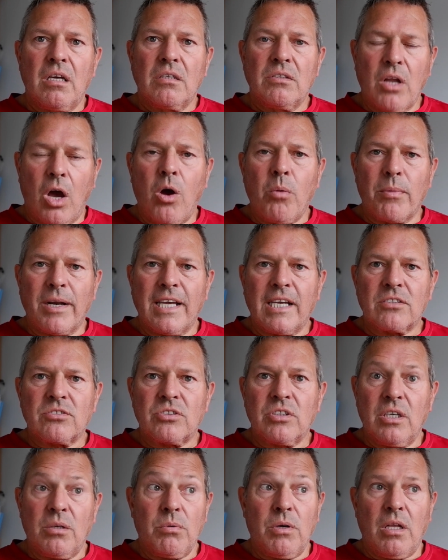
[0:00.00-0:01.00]
normally I'd
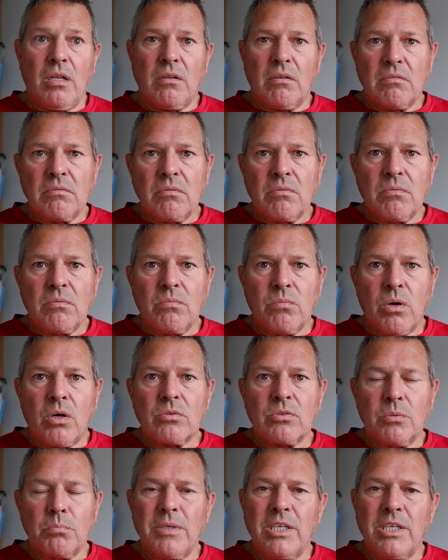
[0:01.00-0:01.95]
say, well, what's the